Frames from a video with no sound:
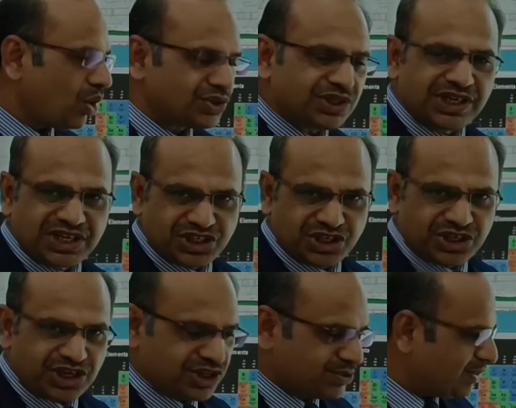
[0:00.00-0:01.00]

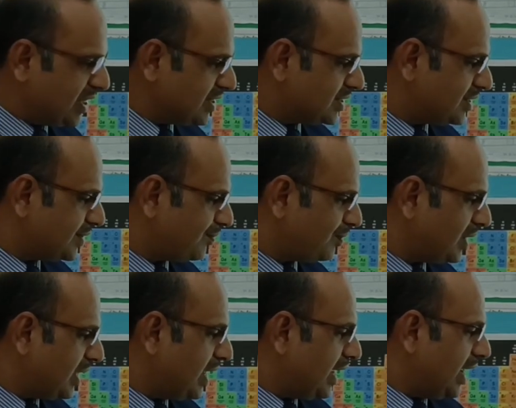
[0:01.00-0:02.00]
Oxidation takes place.
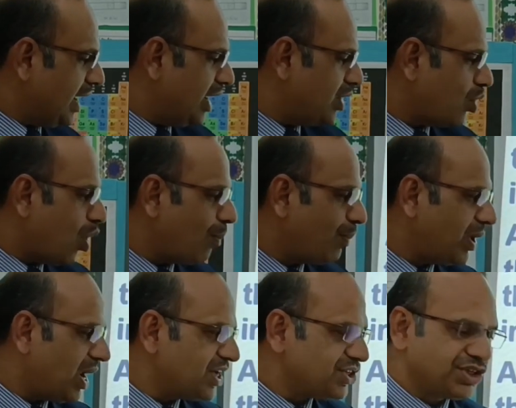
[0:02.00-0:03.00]
And
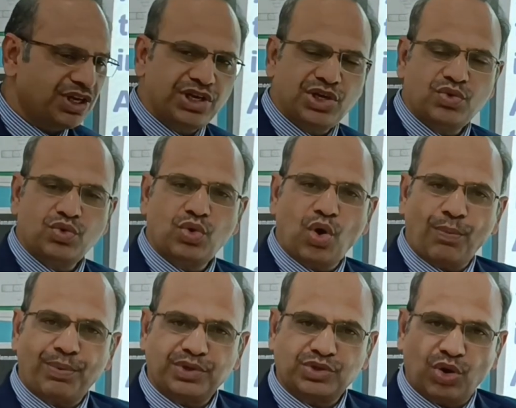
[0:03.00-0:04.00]
copper ion changed into
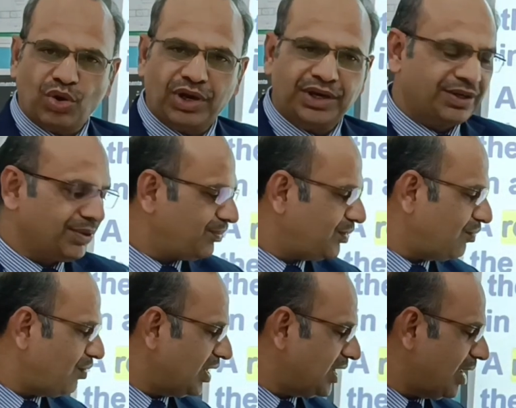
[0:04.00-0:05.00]
copper solid.
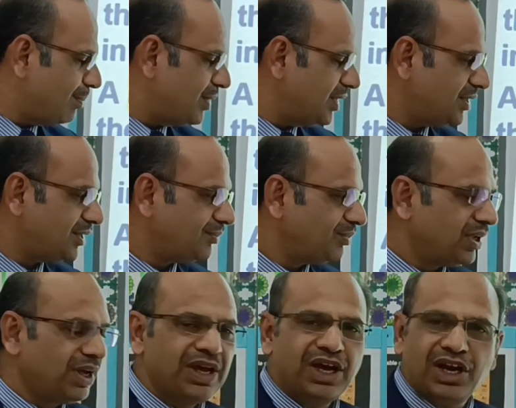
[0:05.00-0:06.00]
What happened?
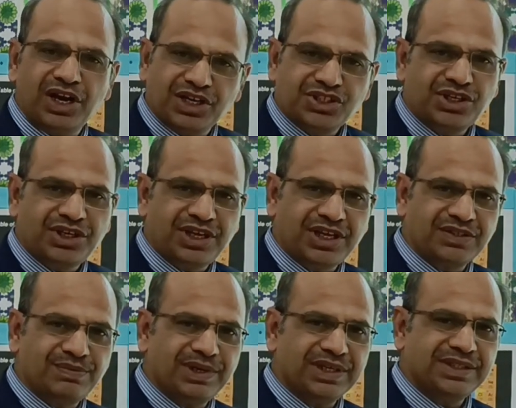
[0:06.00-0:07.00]
Reduction
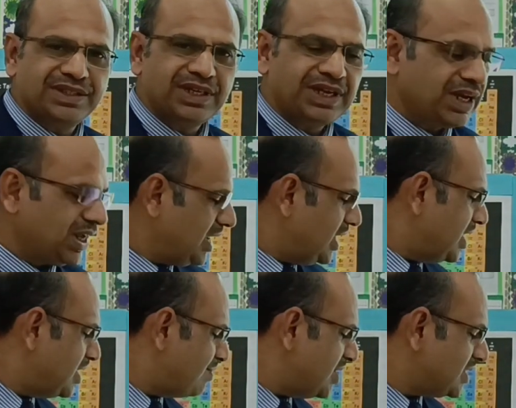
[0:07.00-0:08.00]
takes place.
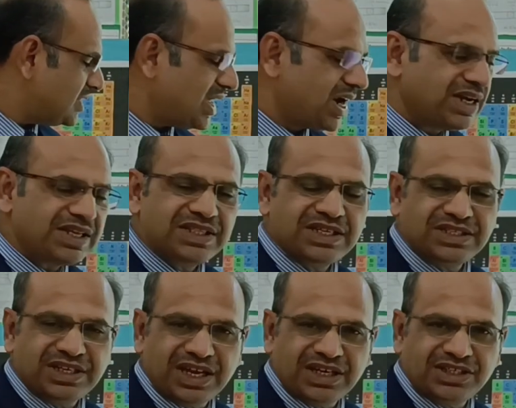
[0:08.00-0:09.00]
It means that in
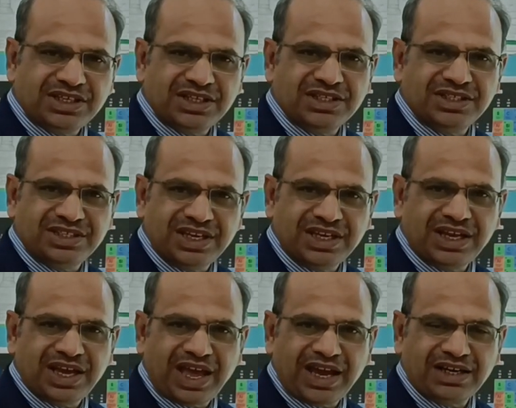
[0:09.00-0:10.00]
this reaction,
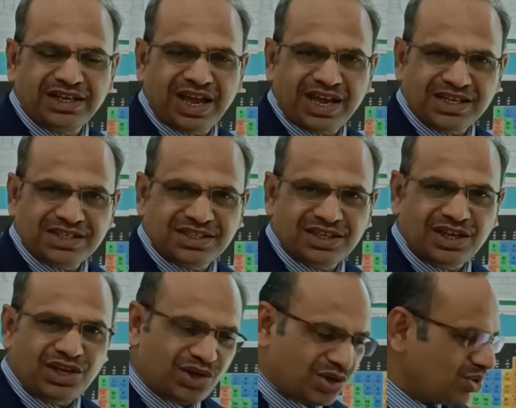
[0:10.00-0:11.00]
zinc acts as
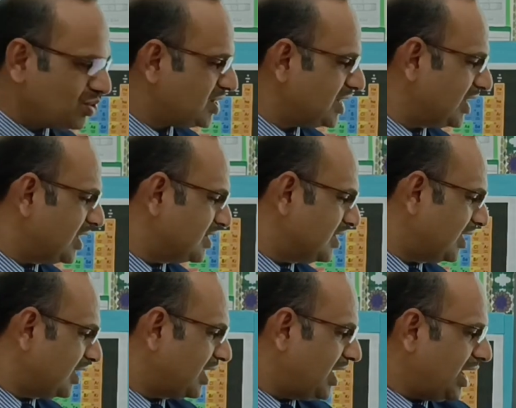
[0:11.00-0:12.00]
reducing
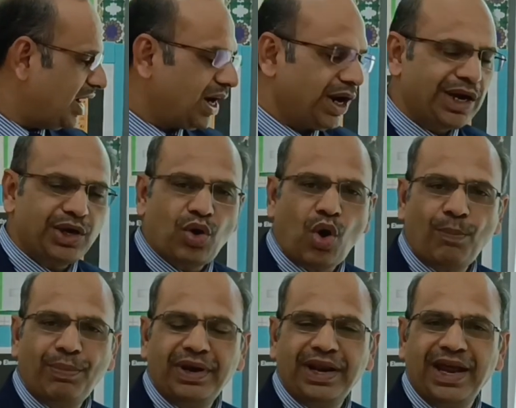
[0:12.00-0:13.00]
agent and
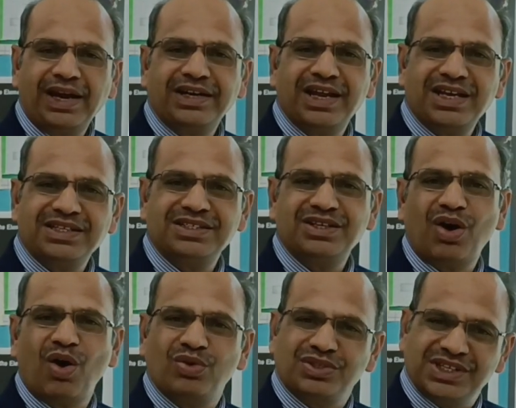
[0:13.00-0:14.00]
copper acts as
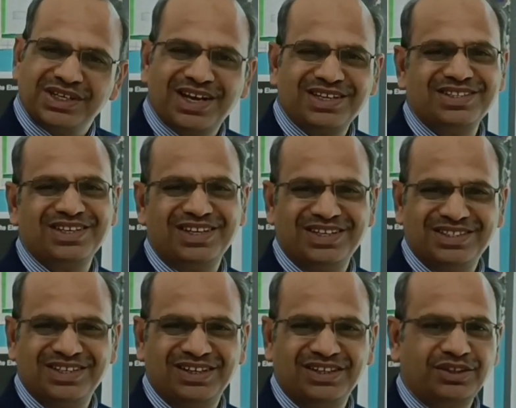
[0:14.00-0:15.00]
oxidizing
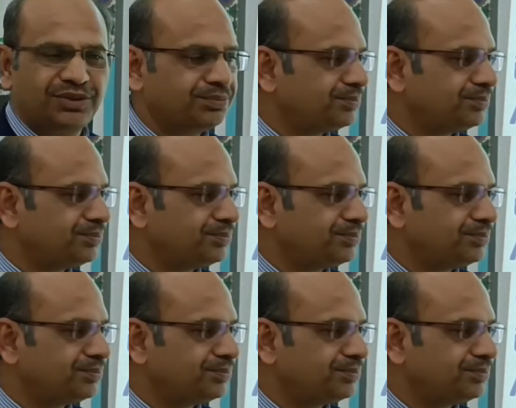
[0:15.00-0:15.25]
agent.